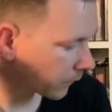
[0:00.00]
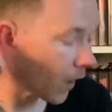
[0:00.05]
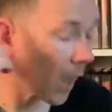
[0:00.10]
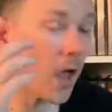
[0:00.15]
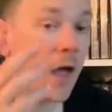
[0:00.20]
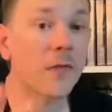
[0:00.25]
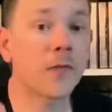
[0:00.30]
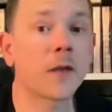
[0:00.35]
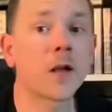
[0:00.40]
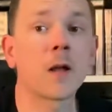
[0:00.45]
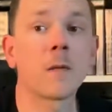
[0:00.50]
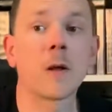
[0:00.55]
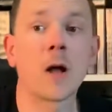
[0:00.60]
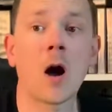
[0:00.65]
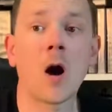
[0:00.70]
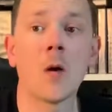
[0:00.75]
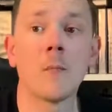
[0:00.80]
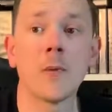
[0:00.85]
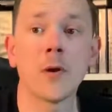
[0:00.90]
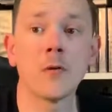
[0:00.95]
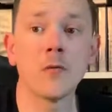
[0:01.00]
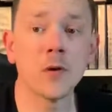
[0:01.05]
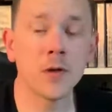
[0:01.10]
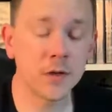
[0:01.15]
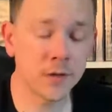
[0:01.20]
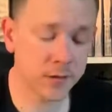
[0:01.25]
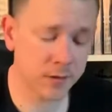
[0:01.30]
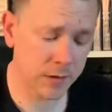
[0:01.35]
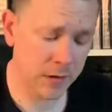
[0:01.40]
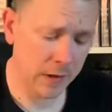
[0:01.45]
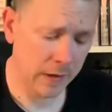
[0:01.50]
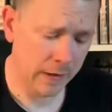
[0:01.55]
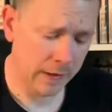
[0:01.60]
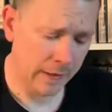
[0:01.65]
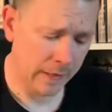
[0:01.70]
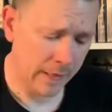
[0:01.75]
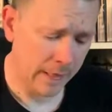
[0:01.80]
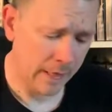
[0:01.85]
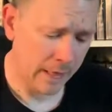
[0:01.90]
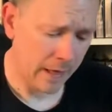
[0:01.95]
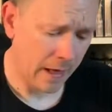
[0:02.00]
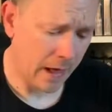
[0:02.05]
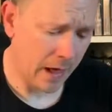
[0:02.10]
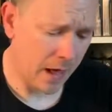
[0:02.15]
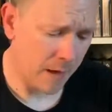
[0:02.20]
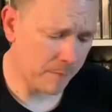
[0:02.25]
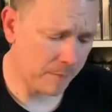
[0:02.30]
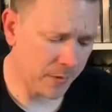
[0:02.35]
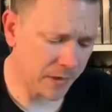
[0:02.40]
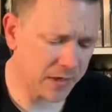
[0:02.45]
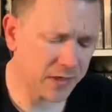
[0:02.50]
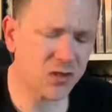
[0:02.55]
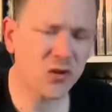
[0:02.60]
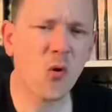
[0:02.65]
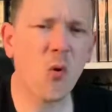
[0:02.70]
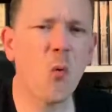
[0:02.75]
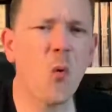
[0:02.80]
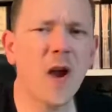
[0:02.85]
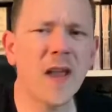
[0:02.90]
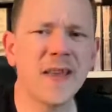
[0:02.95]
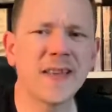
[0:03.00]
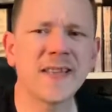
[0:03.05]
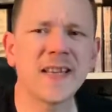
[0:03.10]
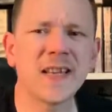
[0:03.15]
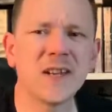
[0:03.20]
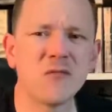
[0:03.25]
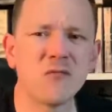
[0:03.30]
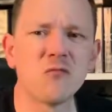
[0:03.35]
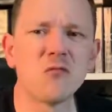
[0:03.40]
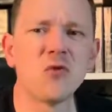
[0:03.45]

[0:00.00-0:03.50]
at the car booters, but it's always in